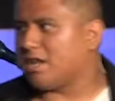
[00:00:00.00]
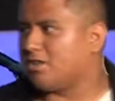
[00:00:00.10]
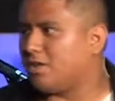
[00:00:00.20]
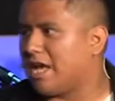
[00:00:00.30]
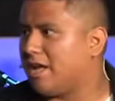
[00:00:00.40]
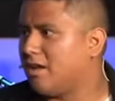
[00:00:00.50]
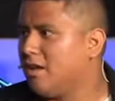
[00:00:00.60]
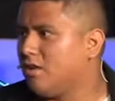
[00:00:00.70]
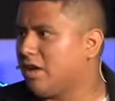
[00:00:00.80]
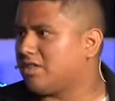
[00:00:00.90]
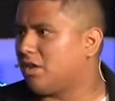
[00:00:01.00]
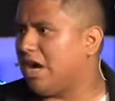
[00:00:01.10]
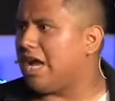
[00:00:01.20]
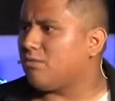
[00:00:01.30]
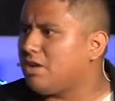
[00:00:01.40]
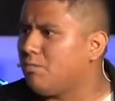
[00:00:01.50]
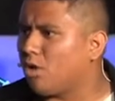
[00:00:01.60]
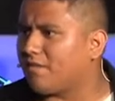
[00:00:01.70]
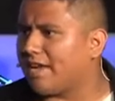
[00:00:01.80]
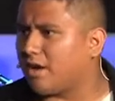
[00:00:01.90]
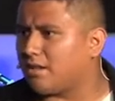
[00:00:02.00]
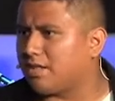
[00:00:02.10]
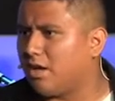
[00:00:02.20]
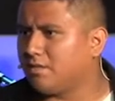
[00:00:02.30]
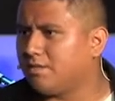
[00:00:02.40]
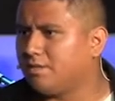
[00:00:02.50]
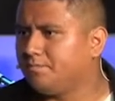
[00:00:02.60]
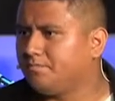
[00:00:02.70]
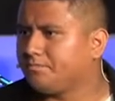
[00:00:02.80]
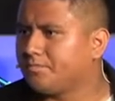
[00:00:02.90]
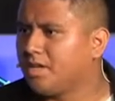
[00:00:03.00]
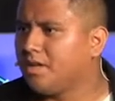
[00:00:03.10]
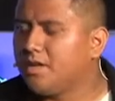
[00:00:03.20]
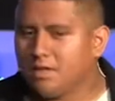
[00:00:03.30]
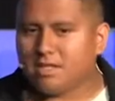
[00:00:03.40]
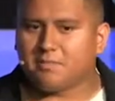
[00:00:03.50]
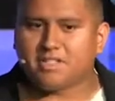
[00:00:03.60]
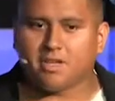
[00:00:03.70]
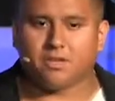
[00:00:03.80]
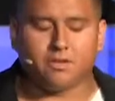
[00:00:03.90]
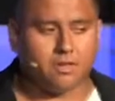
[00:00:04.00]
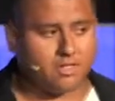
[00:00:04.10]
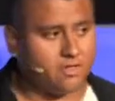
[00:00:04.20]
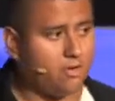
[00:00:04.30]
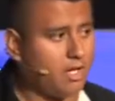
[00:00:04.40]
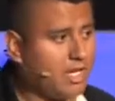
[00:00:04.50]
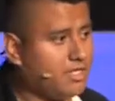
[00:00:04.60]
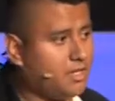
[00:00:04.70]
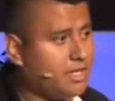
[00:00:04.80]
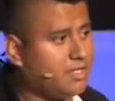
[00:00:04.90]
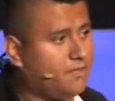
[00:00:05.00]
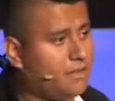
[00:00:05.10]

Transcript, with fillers: that, right? So how do we motivate ourselves? Let me tell you a story. Can I tell you guys a funny